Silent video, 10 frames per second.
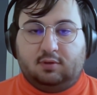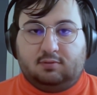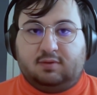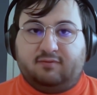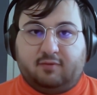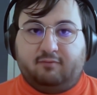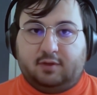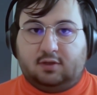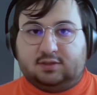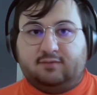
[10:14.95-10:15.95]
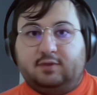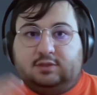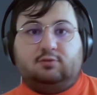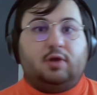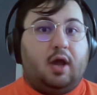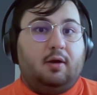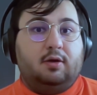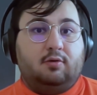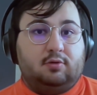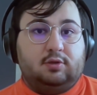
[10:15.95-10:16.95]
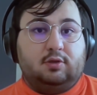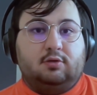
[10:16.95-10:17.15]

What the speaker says: different philosophies or your